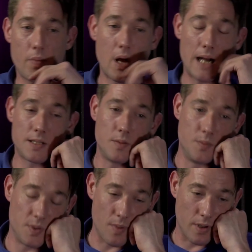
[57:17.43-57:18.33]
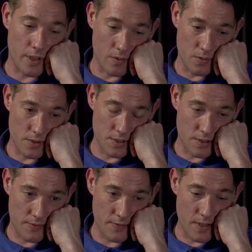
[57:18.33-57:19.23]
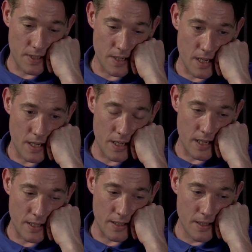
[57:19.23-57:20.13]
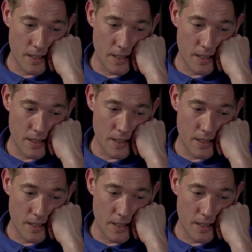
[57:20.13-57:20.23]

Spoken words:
atoms, molecules and stuff, and